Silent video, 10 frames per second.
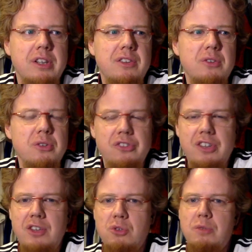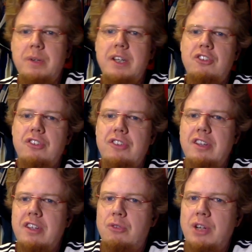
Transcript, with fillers: And you could see Norway just uh,